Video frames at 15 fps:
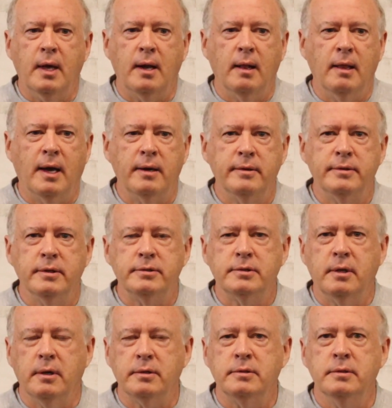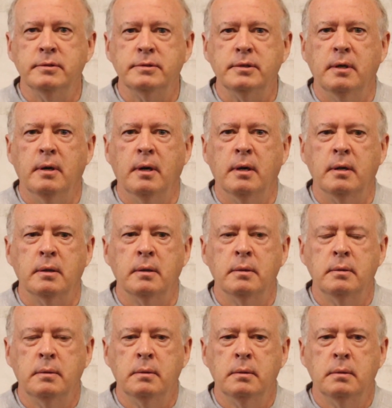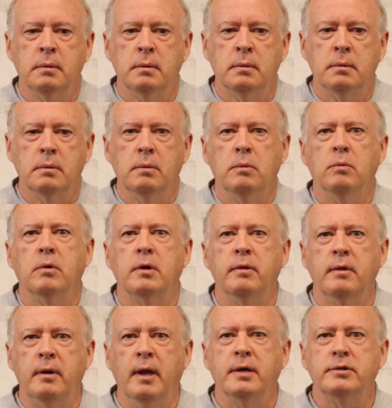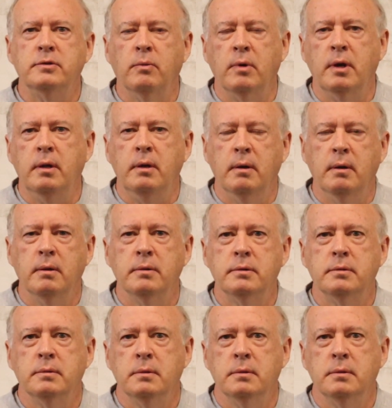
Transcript: had a lot of discussions on what are the next 20 years.